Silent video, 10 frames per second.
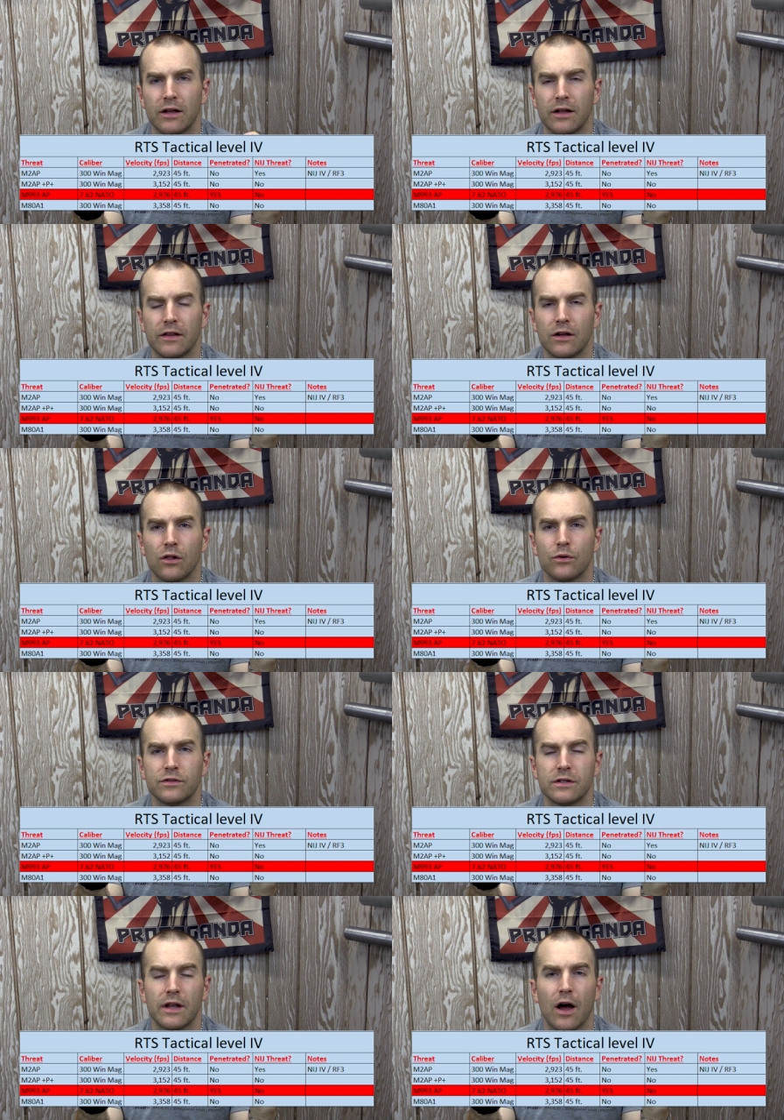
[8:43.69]
in the
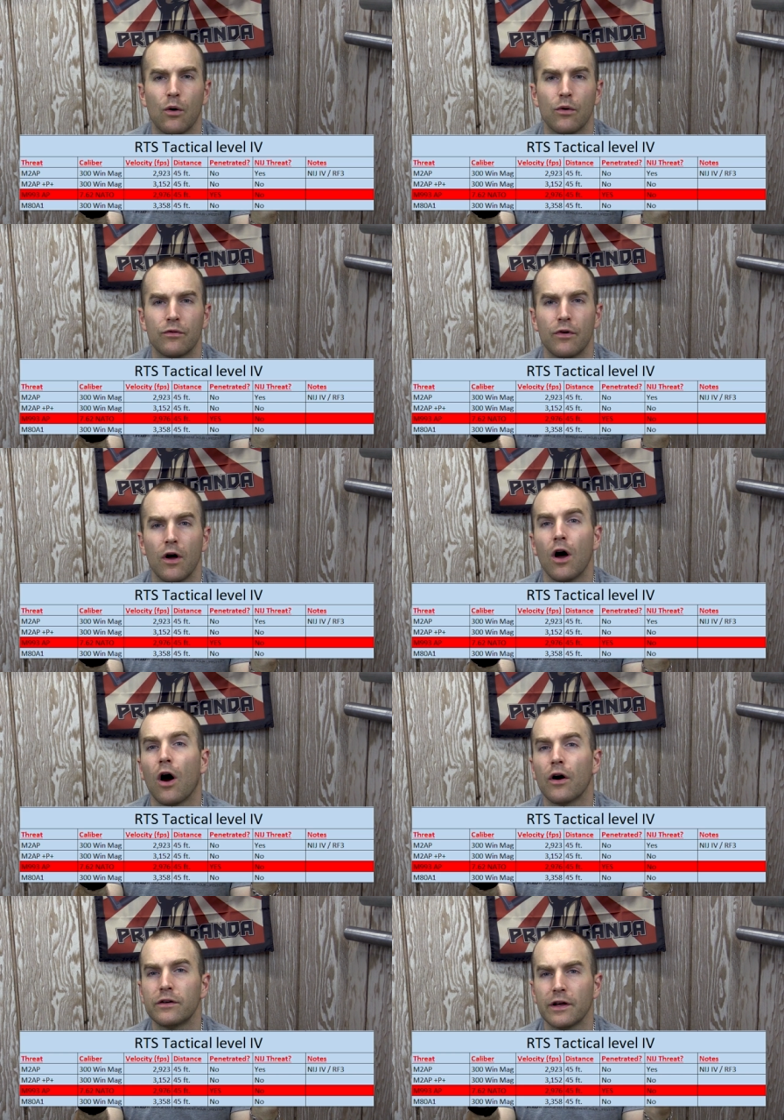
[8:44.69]
closing now of
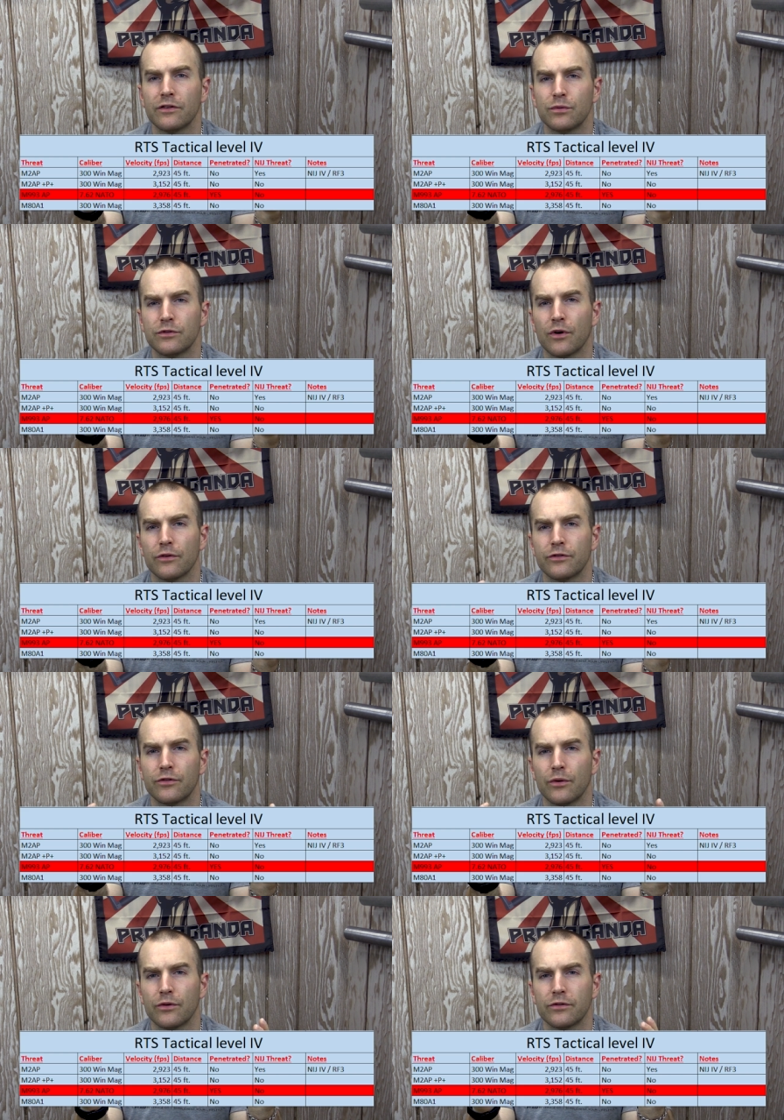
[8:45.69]
our test results,
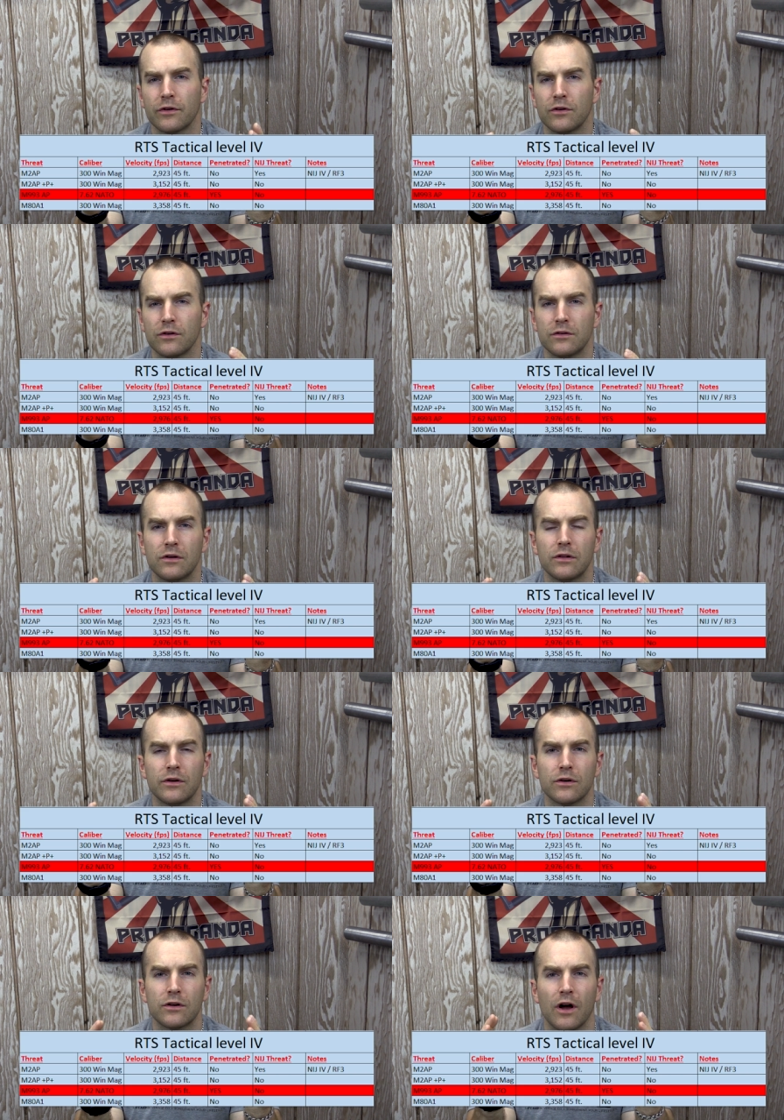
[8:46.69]
so there's a good,
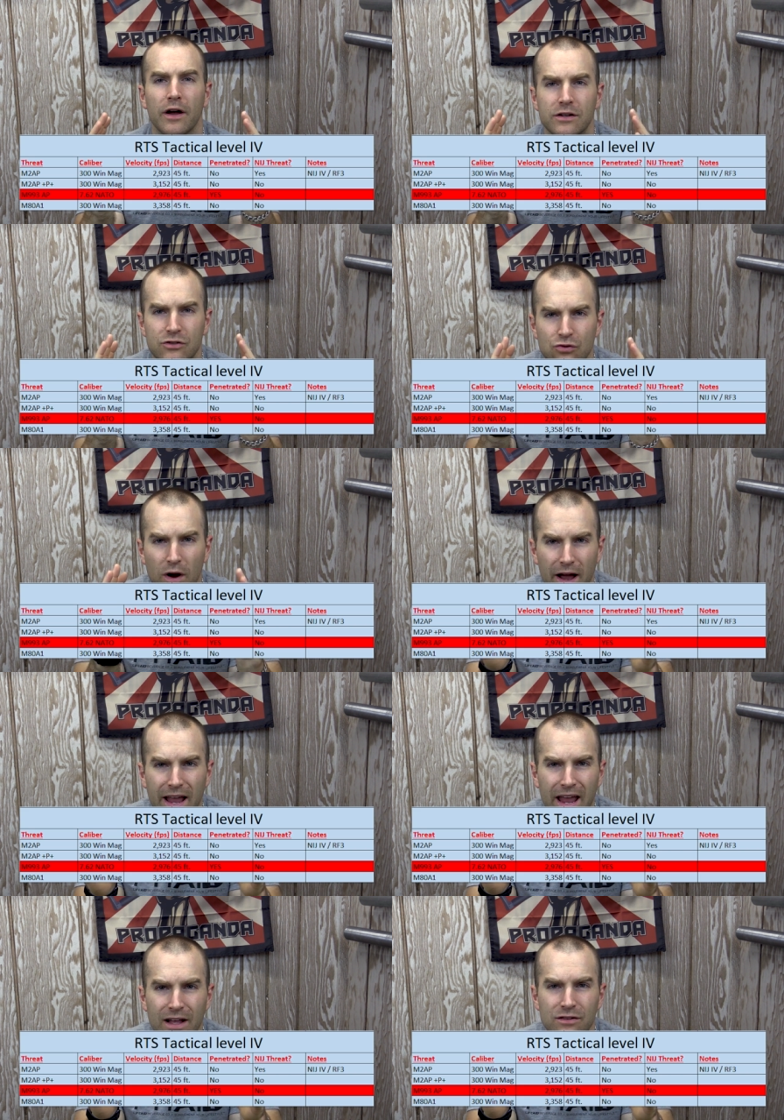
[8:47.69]
clear-cut,
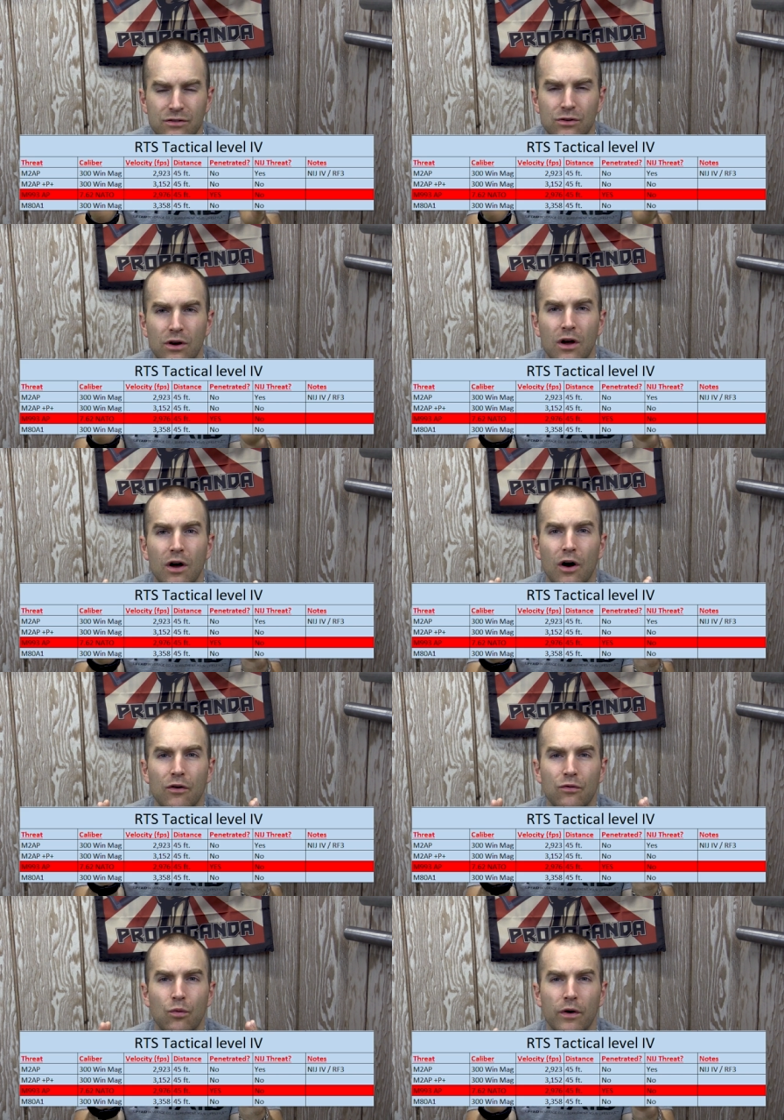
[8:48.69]
dry answer
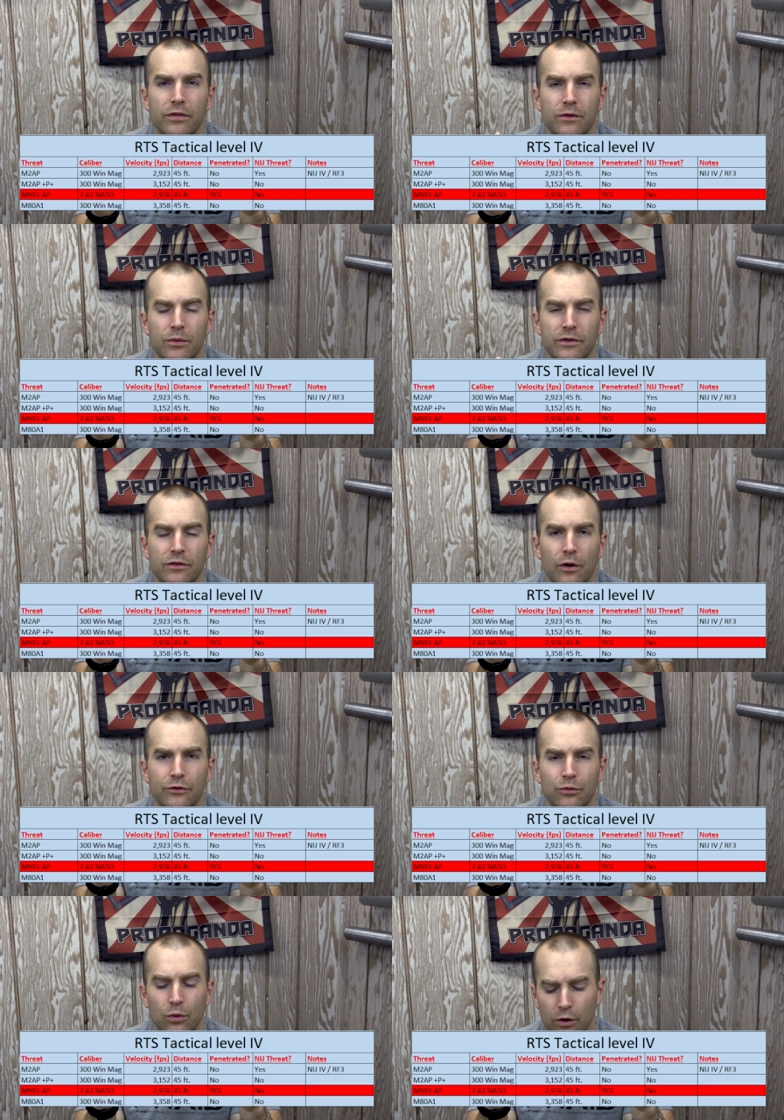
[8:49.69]
of what the
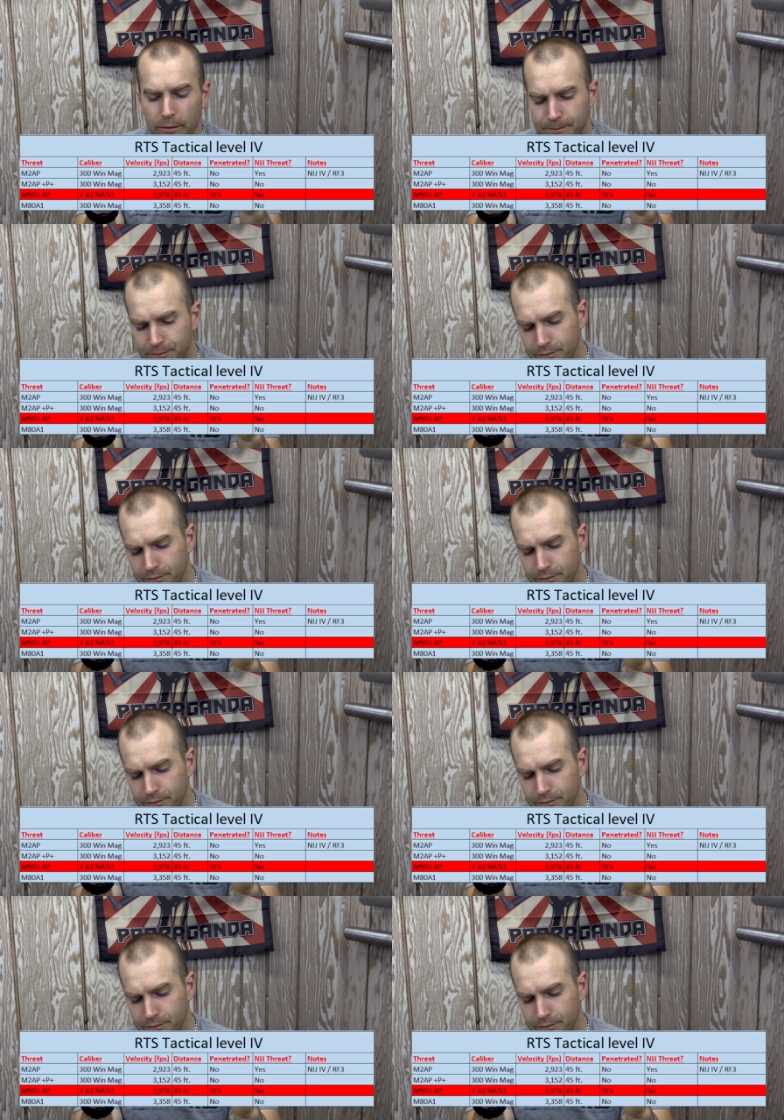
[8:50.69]
results were.